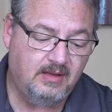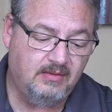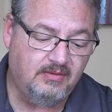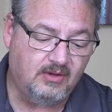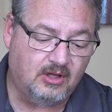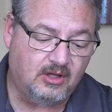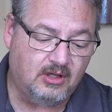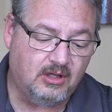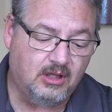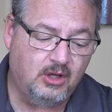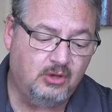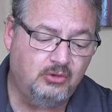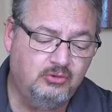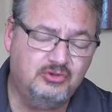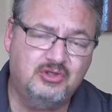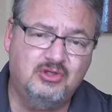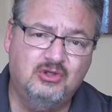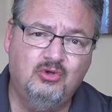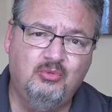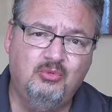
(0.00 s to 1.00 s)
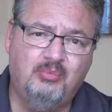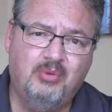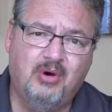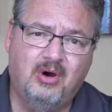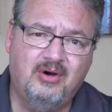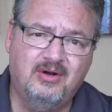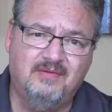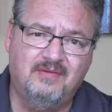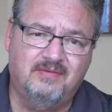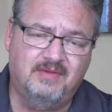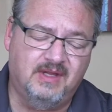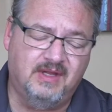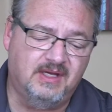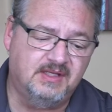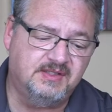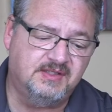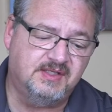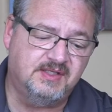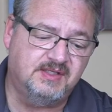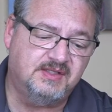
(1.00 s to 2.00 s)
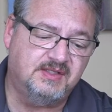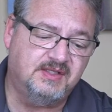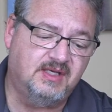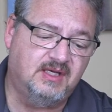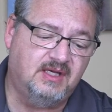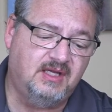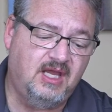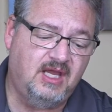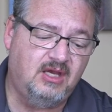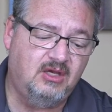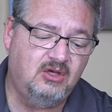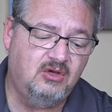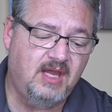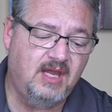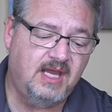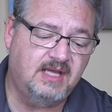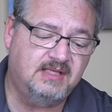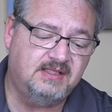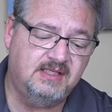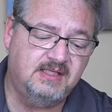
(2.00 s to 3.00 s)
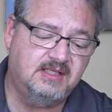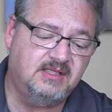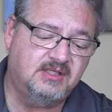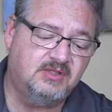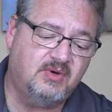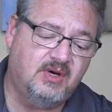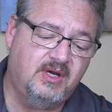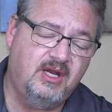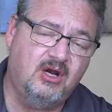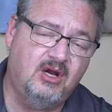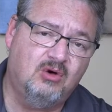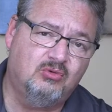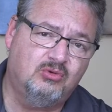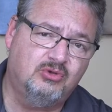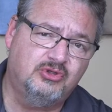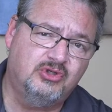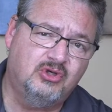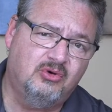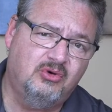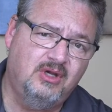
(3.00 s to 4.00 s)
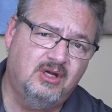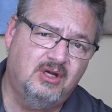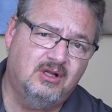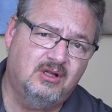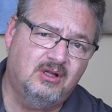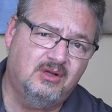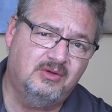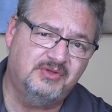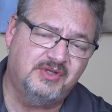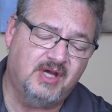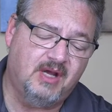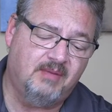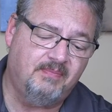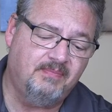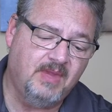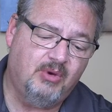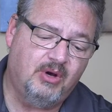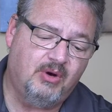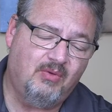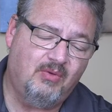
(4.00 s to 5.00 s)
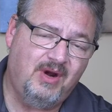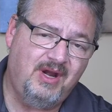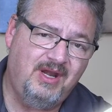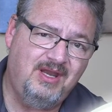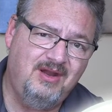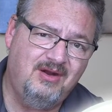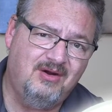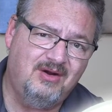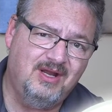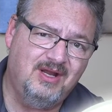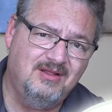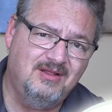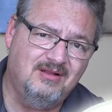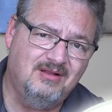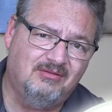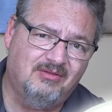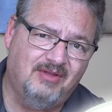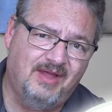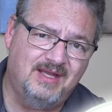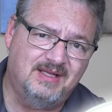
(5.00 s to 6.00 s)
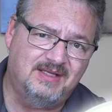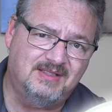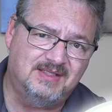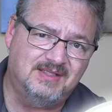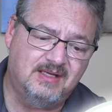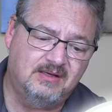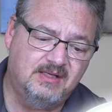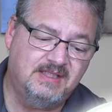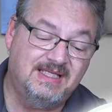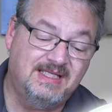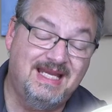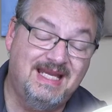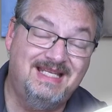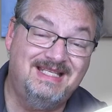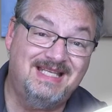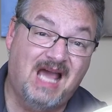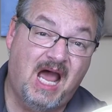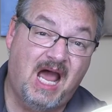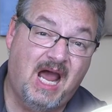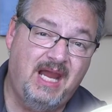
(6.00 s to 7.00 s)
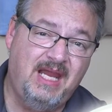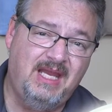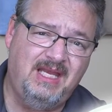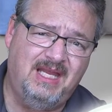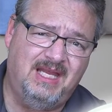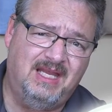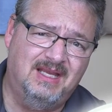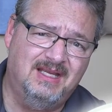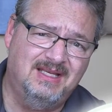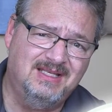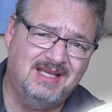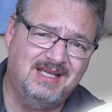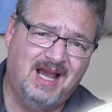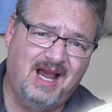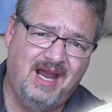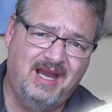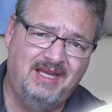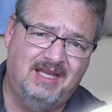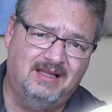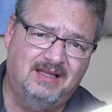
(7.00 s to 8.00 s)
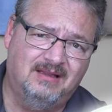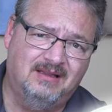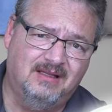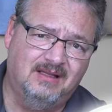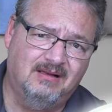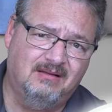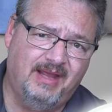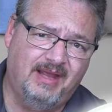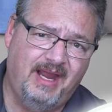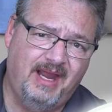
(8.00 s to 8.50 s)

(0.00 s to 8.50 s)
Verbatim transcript: the closed loop part of this is, and again, you can't see this right here, we'll show you close up, but right here in the lens, there is a tiny, tiny little